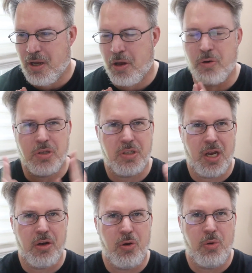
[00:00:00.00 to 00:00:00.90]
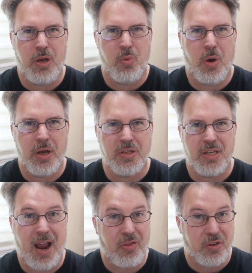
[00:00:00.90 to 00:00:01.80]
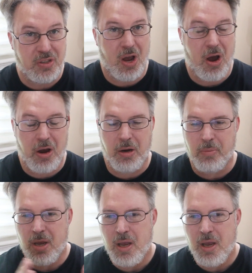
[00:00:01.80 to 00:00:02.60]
understand who he was at the time.